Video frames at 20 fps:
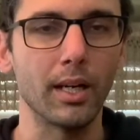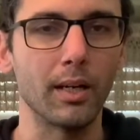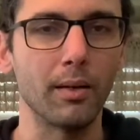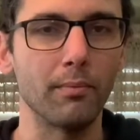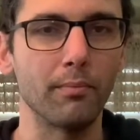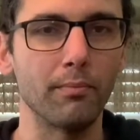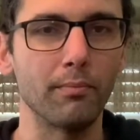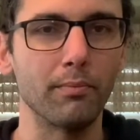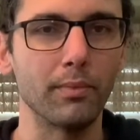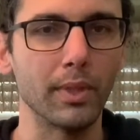
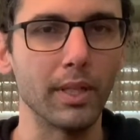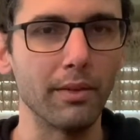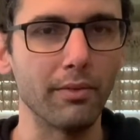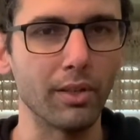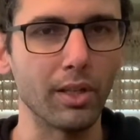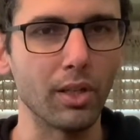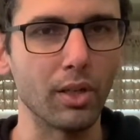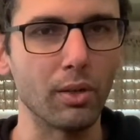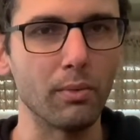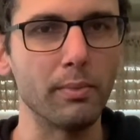leave a
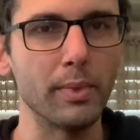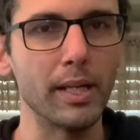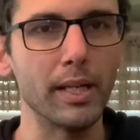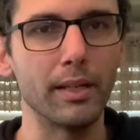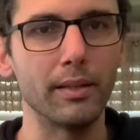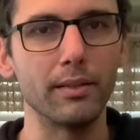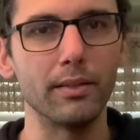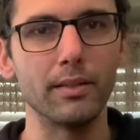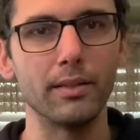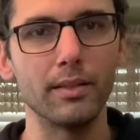little bit,
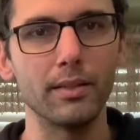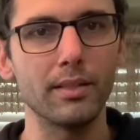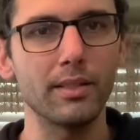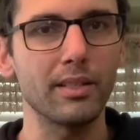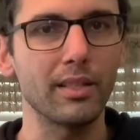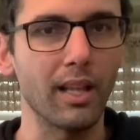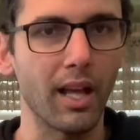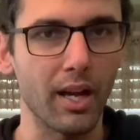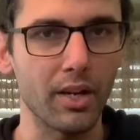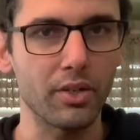
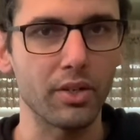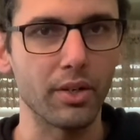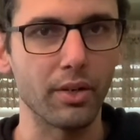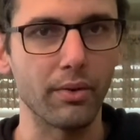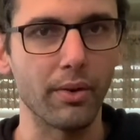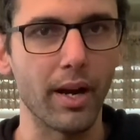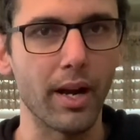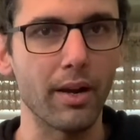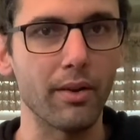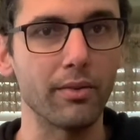slosh it
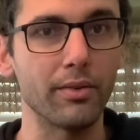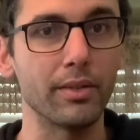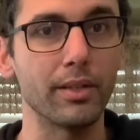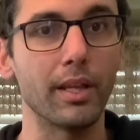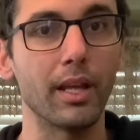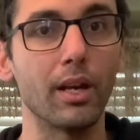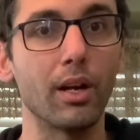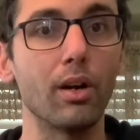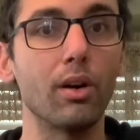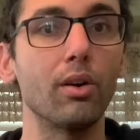around, get
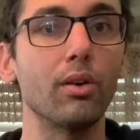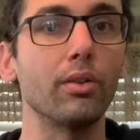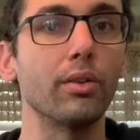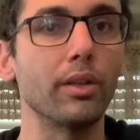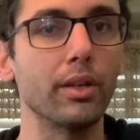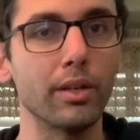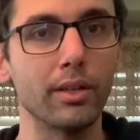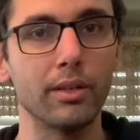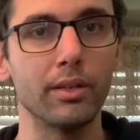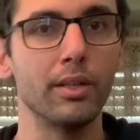all the
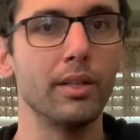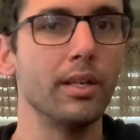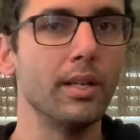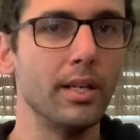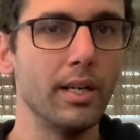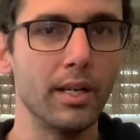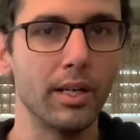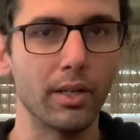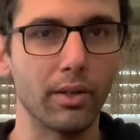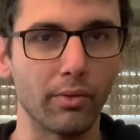
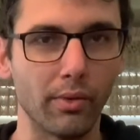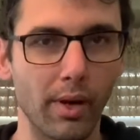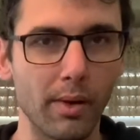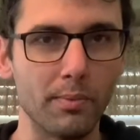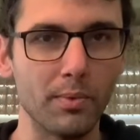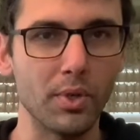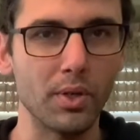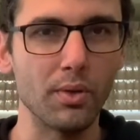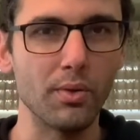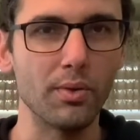grape
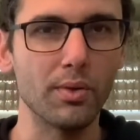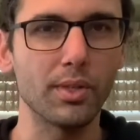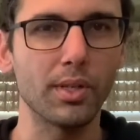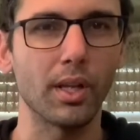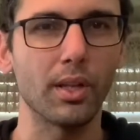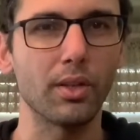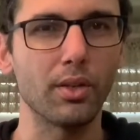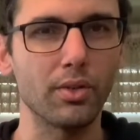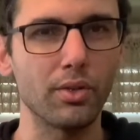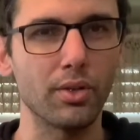juice, all the
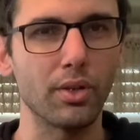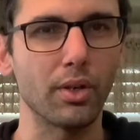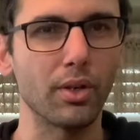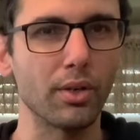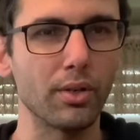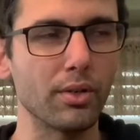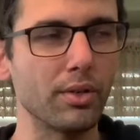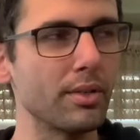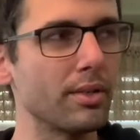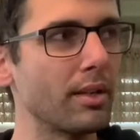
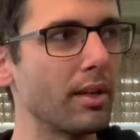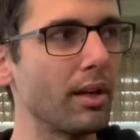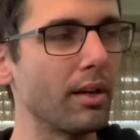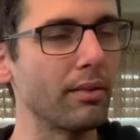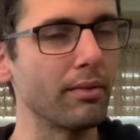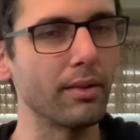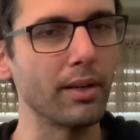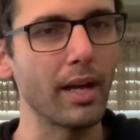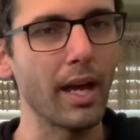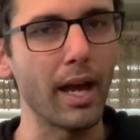sugars
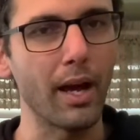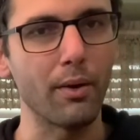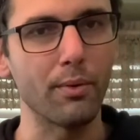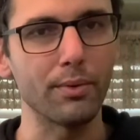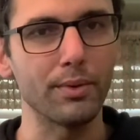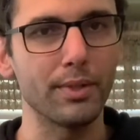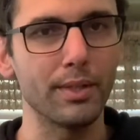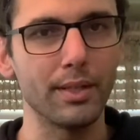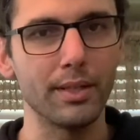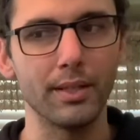out
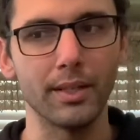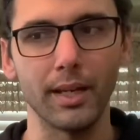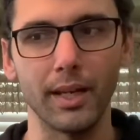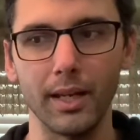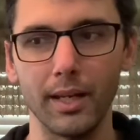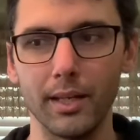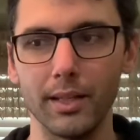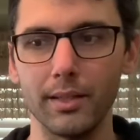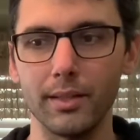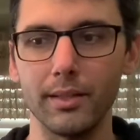
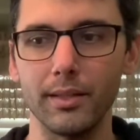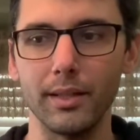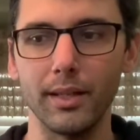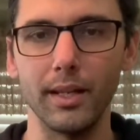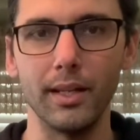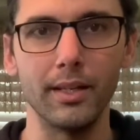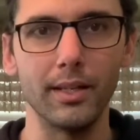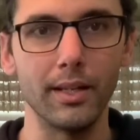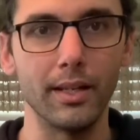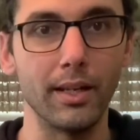and into
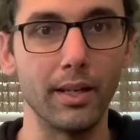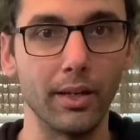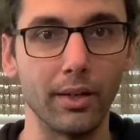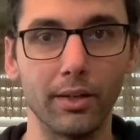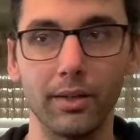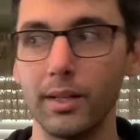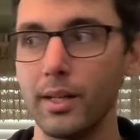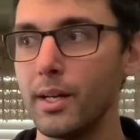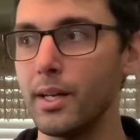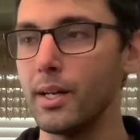here.
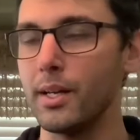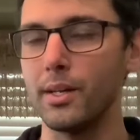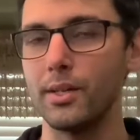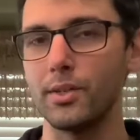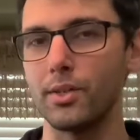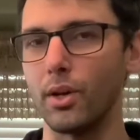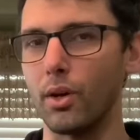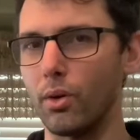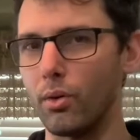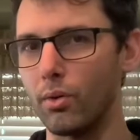
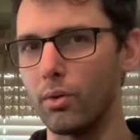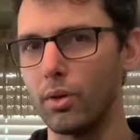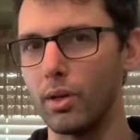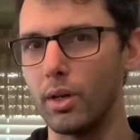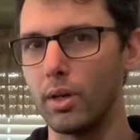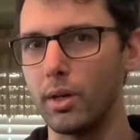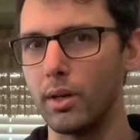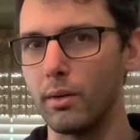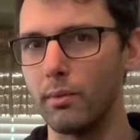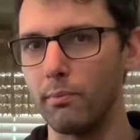So
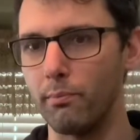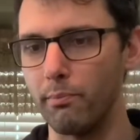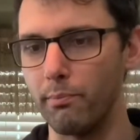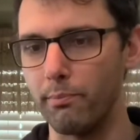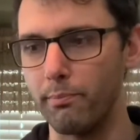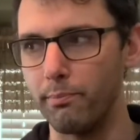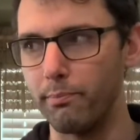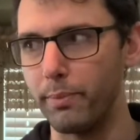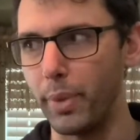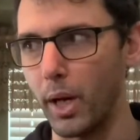
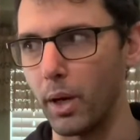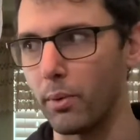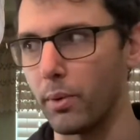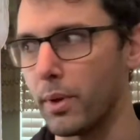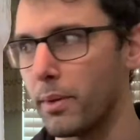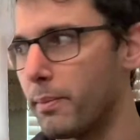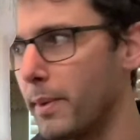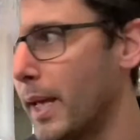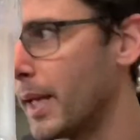bear with me.